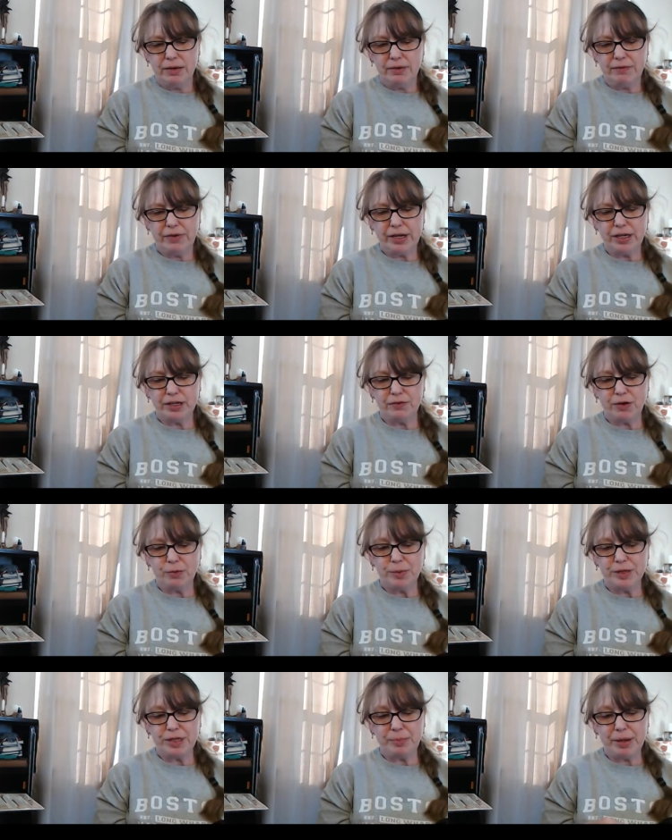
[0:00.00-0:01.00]
I could have
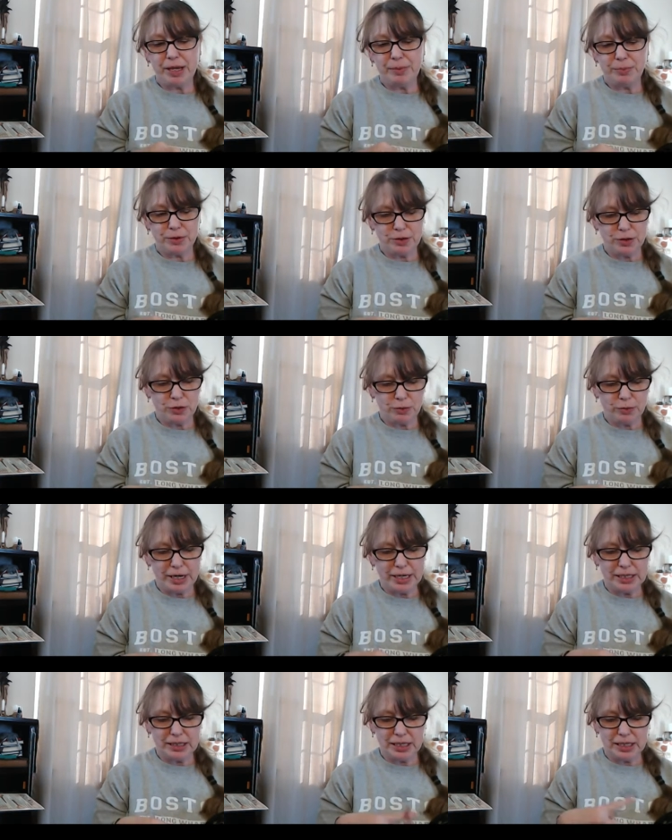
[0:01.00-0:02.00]
opened the paper
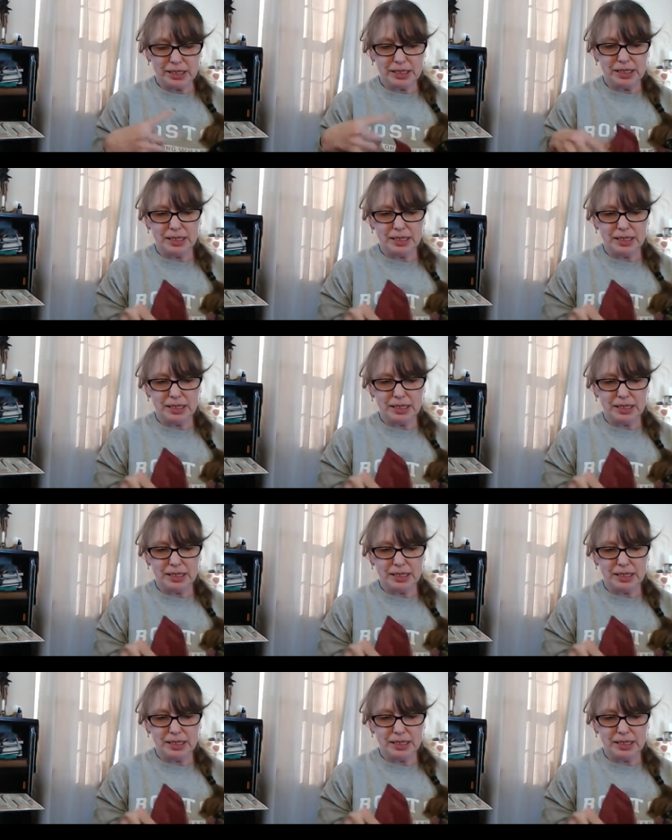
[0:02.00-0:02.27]
correctly.